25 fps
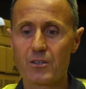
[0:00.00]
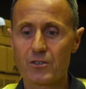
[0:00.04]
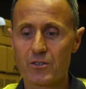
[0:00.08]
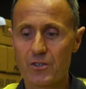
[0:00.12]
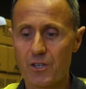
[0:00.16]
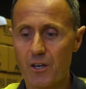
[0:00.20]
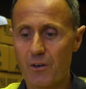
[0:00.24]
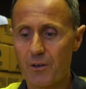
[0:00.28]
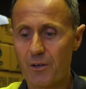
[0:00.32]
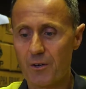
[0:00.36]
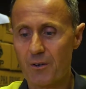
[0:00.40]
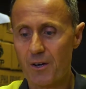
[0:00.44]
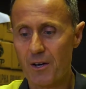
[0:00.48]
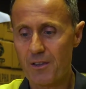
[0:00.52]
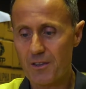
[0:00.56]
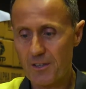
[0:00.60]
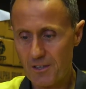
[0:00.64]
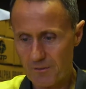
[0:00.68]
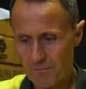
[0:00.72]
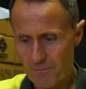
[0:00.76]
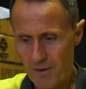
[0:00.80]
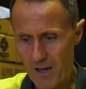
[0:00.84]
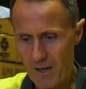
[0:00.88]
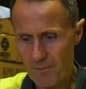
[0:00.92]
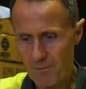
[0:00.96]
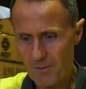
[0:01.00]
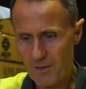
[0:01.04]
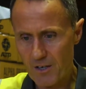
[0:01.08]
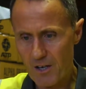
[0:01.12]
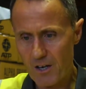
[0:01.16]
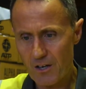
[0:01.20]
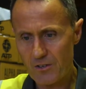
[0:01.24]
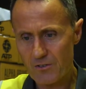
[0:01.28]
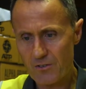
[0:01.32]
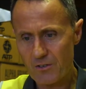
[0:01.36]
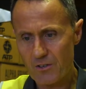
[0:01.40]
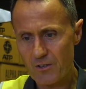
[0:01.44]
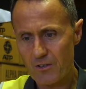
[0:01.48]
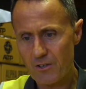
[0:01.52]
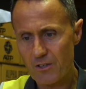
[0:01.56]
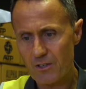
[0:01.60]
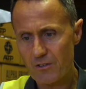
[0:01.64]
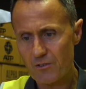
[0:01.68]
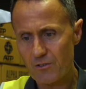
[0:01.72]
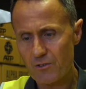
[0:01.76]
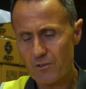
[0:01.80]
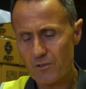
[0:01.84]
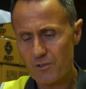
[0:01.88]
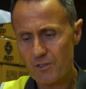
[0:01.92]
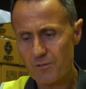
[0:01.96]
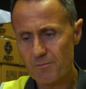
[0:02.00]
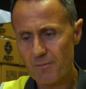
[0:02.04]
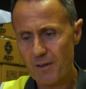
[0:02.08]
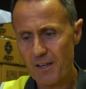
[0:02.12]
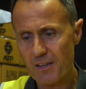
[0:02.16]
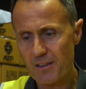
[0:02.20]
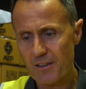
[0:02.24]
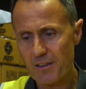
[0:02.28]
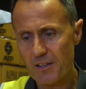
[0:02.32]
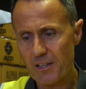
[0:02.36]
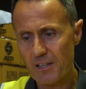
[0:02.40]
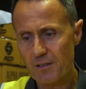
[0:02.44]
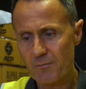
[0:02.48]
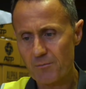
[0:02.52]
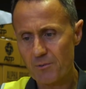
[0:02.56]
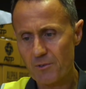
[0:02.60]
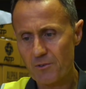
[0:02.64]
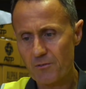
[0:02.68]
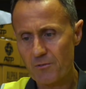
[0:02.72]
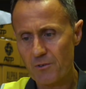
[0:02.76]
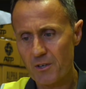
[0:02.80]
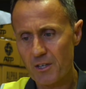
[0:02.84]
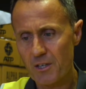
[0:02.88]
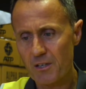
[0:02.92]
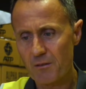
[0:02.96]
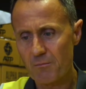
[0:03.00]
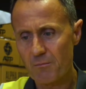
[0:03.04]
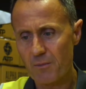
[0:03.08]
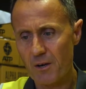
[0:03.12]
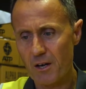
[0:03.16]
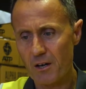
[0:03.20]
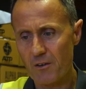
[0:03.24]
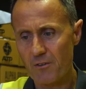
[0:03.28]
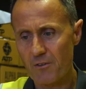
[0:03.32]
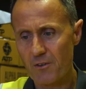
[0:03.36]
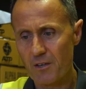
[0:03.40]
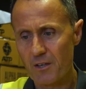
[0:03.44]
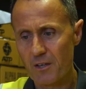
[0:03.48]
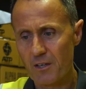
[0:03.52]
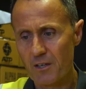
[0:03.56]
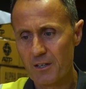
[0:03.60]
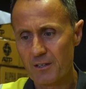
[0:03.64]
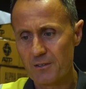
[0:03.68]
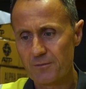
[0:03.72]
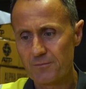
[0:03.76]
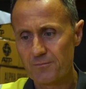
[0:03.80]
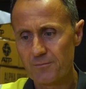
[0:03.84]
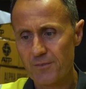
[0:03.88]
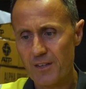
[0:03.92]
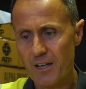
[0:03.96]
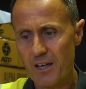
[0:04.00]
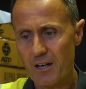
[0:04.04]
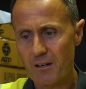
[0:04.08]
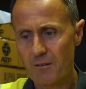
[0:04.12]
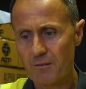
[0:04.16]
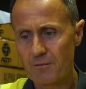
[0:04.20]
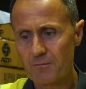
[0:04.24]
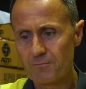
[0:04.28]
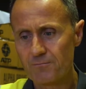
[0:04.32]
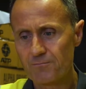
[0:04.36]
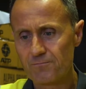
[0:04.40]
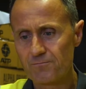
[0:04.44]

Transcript: So anyway, this paper goes on and it talks about the link between them both. Now,